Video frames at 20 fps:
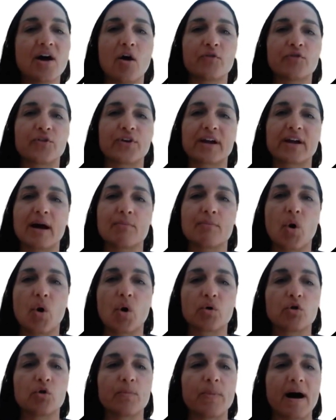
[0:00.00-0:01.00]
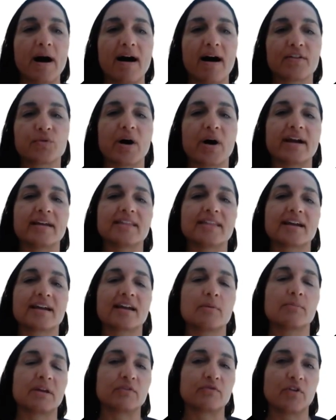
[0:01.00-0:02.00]
offering a moral pathway
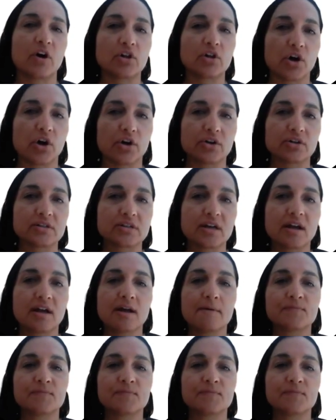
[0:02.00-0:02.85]
that can be followed.